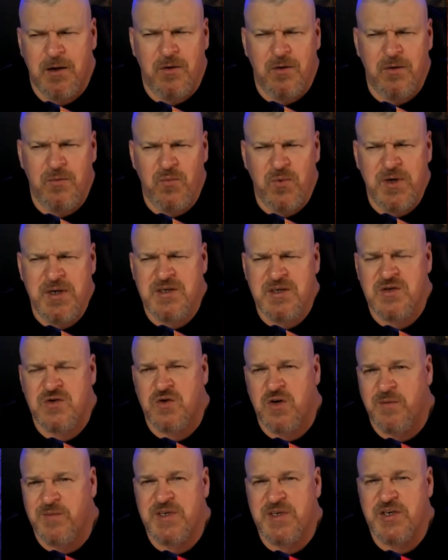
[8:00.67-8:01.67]
Well, what is
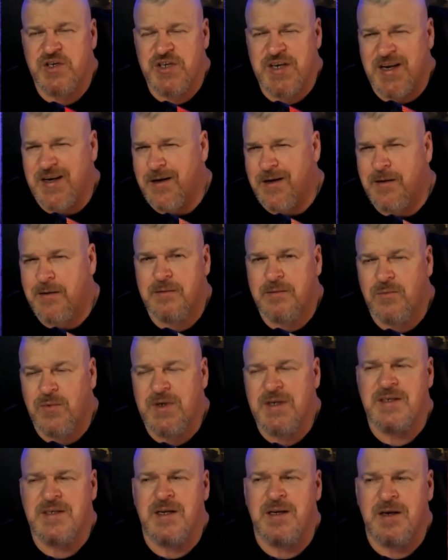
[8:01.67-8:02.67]
Trump's agenda?
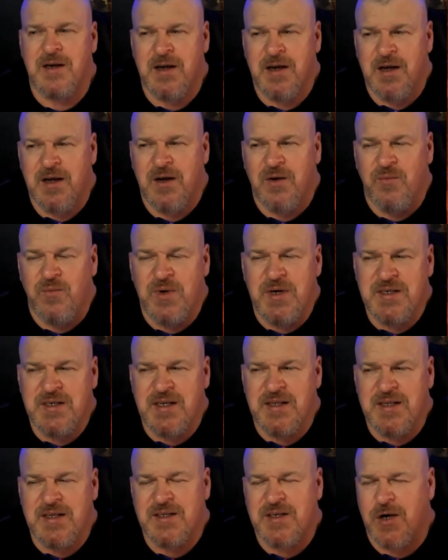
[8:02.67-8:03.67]
What is it? What is
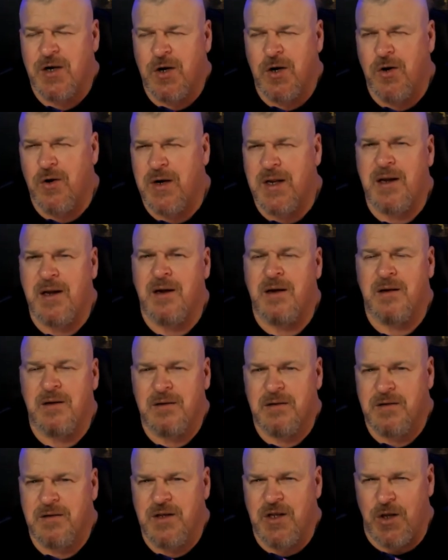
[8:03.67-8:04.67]
it that's hurting
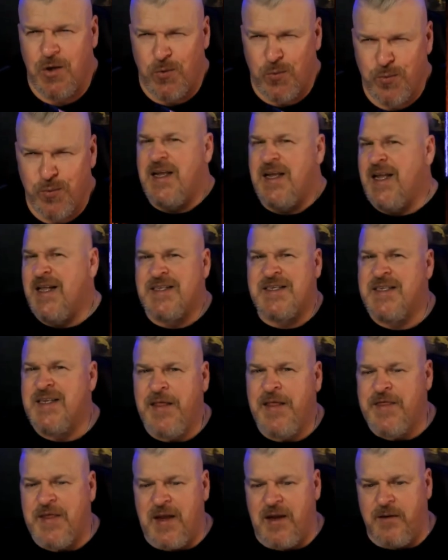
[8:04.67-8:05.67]
you? It's
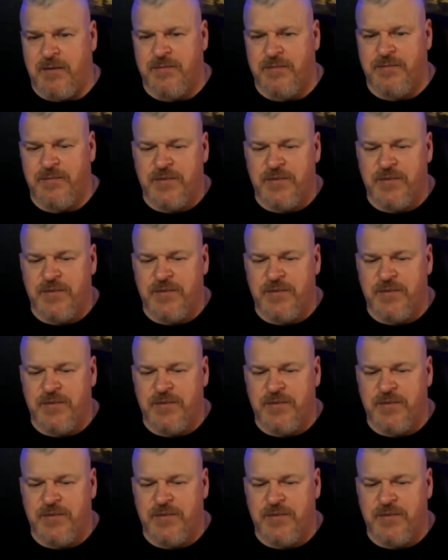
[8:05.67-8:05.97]
nothing.